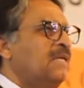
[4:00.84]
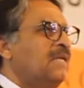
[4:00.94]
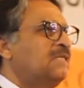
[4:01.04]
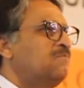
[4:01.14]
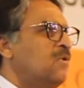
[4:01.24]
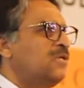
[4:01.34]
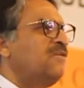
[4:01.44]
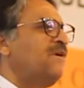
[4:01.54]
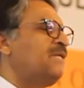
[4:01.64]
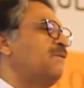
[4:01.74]
is
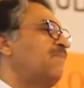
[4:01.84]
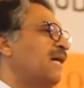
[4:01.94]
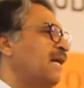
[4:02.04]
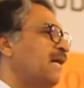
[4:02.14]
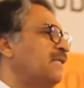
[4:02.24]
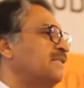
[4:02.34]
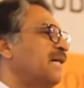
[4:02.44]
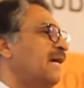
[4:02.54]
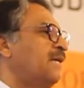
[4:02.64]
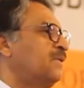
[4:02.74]
motivated by our
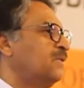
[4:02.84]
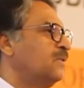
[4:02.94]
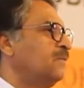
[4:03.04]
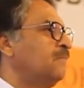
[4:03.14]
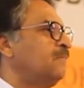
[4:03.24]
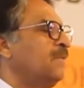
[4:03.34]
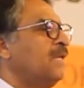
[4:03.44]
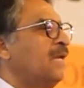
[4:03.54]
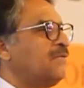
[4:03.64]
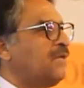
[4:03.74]
desire to
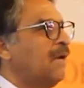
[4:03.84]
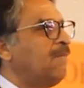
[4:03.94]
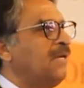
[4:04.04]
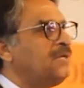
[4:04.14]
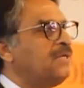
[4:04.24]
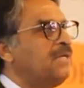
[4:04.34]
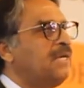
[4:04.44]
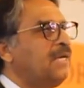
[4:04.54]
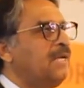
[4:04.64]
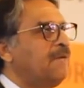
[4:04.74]
establish
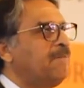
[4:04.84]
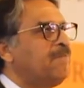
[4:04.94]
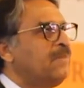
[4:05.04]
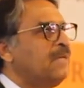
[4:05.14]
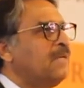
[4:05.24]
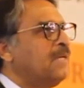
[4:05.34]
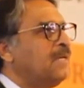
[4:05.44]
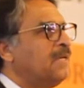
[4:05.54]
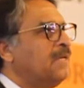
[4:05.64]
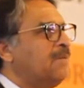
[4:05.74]
a
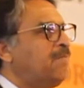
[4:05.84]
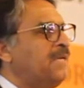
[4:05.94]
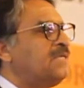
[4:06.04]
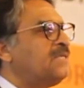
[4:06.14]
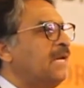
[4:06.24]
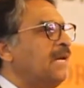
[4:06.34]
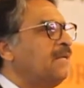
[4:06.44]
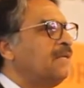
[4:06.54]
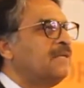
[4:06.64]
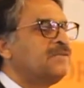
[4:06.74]
peace
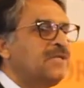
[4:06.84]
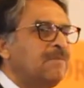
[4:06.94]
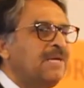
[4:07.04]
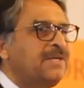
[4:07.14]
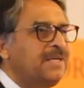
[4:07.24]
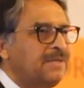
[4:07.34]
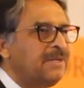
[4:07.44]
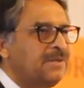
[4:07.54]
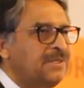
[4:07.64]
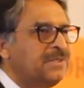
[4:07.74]
and stability in
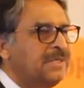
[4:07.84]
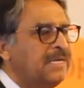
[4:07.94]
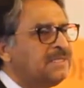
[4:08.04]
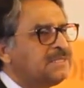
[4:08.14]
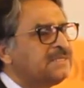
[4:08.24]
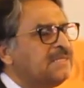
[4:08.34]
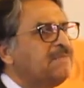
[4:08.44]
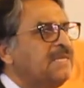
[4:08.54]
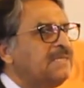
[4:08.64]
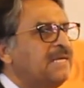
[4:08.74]
the region. And this is
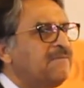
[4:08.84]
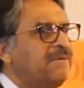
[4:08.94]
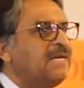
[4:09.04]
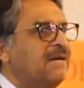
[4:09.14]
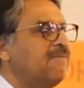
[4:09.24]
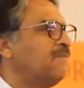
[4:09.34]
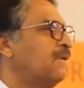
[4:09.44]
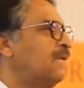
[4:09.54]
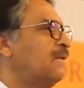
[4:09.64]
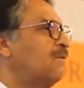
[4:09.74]
something that we
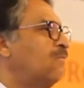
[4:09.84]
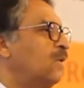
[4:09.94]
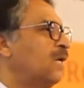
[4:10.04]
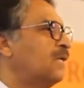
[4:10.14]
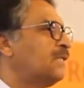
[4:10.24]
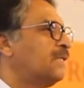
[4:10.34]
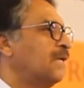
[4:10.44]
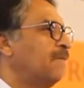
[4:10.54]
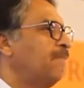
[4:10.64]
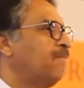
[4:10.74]
have worked
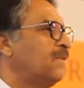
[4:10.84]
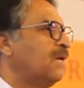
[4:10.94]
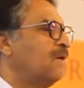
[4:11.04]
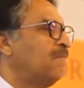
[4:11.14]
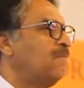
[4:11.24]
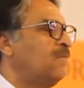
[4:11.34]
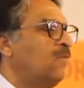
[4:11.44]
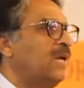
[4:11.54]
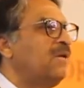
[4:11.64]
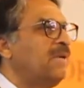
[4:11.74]

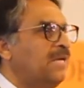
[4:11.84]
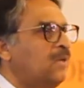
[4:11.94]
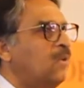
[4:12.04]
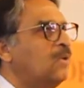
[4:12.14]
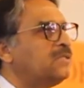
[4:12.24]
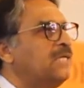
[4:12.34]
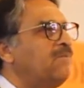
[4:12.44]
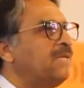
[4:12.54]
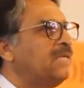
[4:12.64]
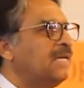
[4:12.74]
very, very
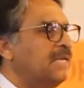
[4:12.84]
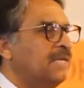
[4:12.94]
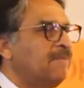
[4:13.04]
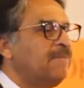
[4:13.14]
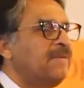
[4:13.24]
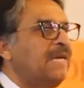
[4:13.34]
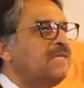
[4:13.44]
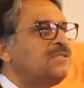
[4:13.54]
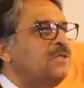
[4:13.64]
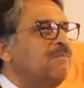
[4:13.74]
closely with other
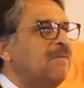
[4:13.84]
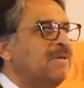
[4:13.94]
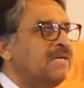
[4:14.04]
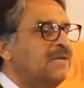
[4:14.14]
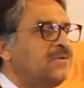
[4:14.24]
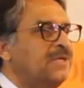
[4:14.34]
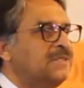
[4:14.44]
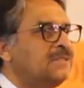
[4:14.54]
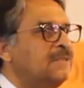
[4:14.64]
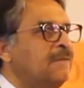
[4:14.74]
SCO member
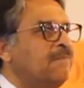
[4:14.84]
countries